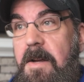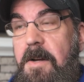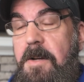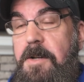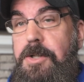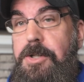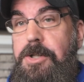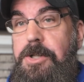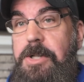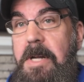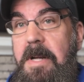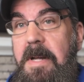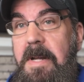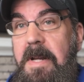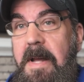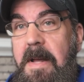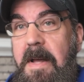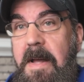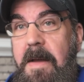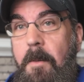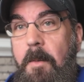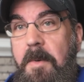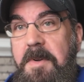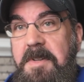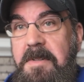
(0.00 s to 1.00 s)
She
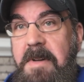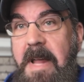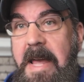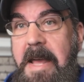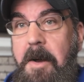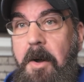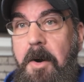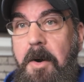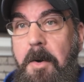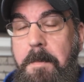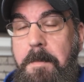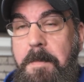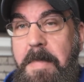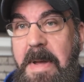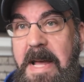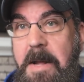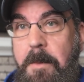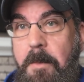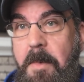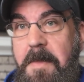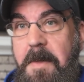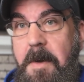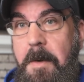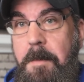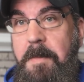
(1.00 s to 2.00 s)
was laying on her
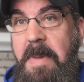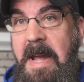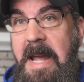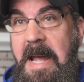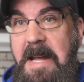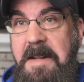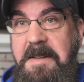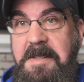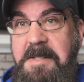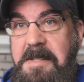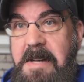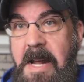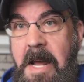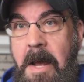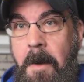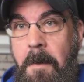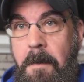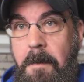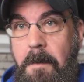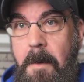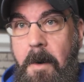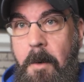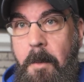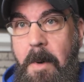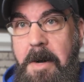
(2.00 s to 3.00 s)
bed with her pants
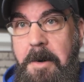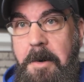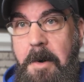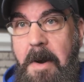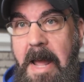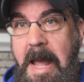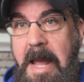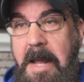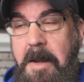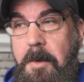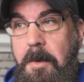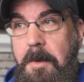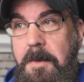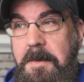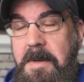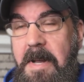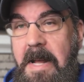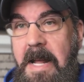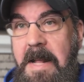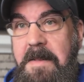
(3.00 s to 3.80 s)
down around her ankles,